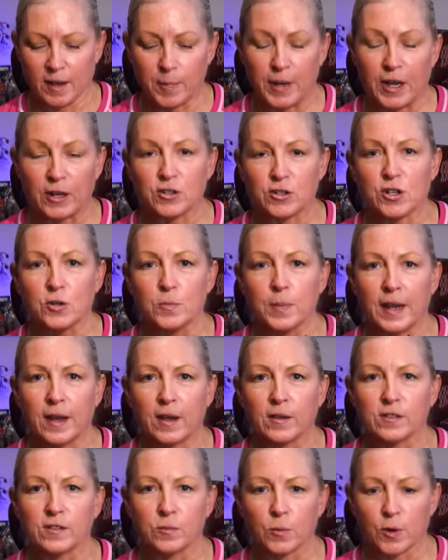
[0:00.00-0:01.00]
about two
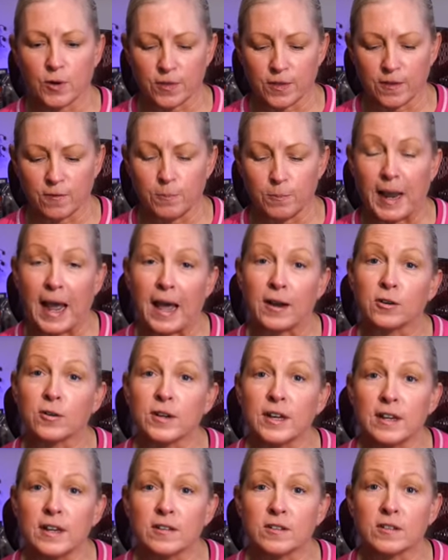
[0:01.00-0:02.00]
pounds worth of
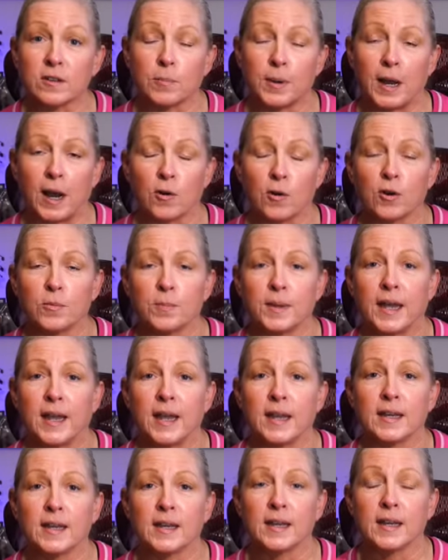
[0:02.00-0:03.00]
batteries, a power
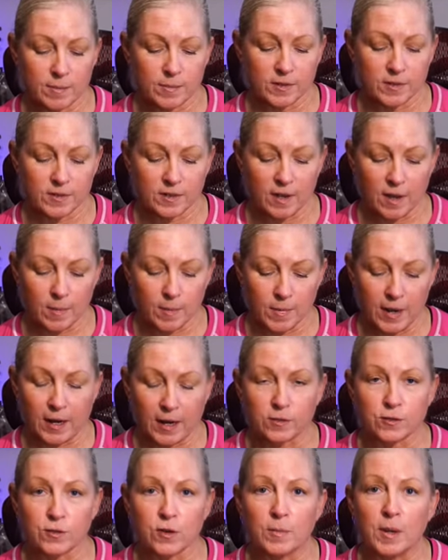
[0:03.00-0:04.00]
bank, some
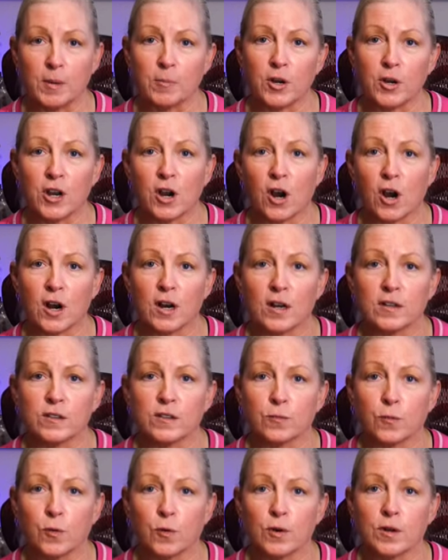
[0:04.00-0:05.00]
extra memory
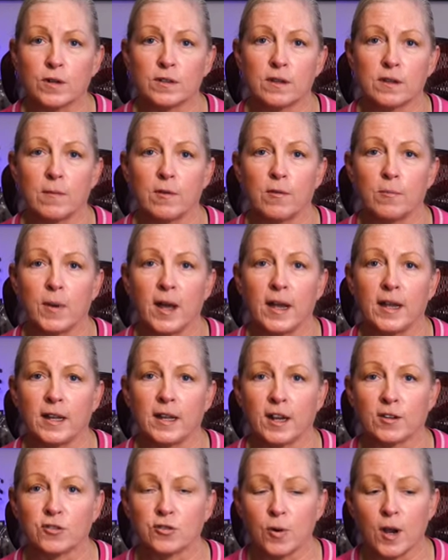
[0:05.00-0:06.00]
cards for some of my
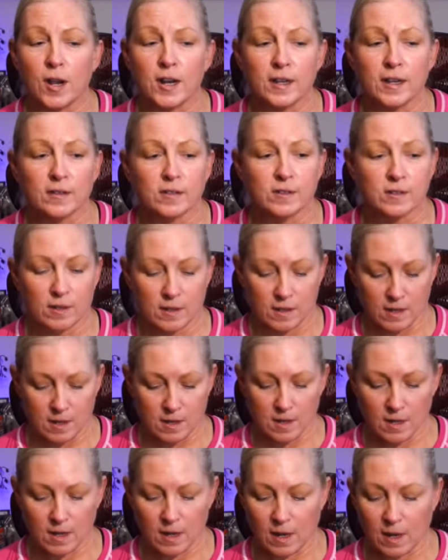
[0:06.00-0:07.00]
electronics.
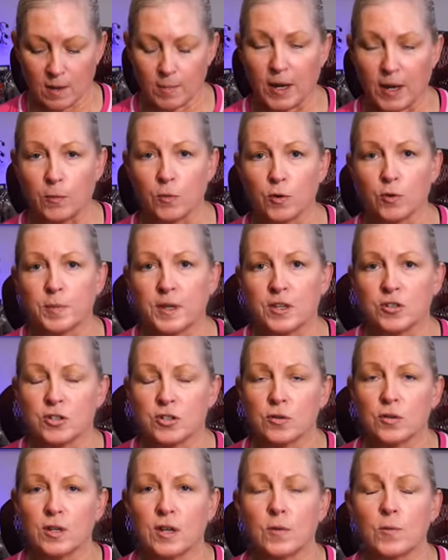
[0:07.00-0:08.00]
Um, I will be
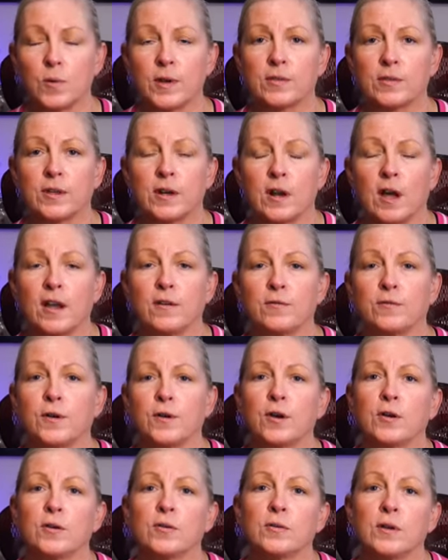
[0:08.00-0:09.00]
shooting with an
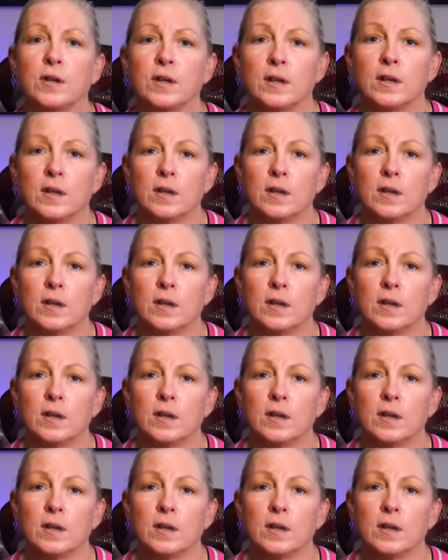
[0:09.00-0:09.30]
iPhone